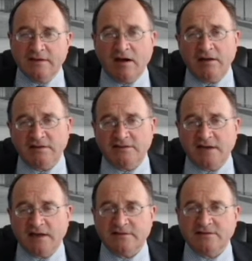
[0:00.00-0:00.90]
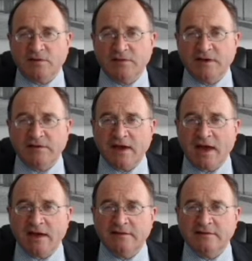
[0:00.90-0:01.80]
The Ielts test, on the other
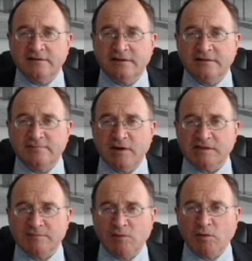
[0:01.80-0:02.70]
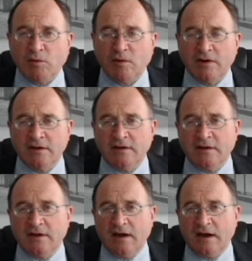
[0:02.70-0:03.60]
hand, is much more
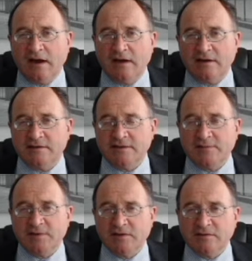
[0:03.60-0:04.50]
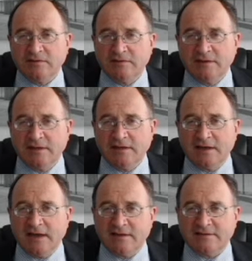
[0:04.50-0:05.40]
a typical
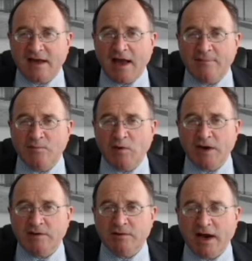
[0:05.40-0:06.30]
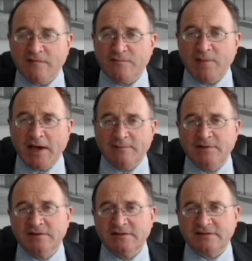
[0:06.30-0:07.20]
exam where you have
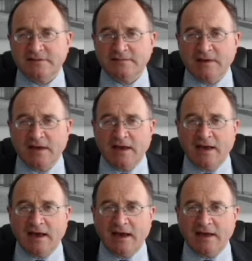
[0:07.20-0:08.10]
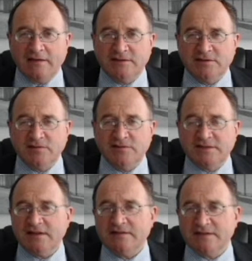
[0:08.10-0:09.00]
papers and you
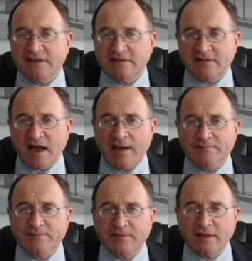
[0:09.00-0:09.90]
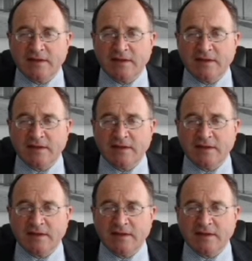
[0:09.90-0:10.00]
sit the exam.